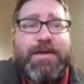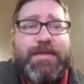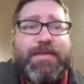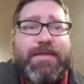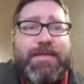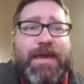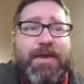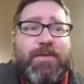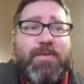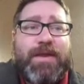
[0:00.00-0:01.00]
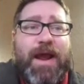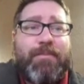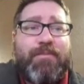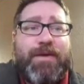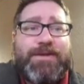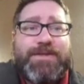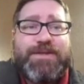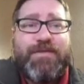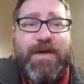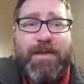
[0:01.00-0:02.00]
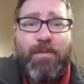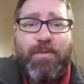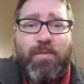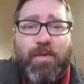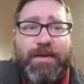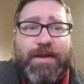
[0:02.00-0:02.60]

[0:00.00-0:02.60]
they could really operate just fine with one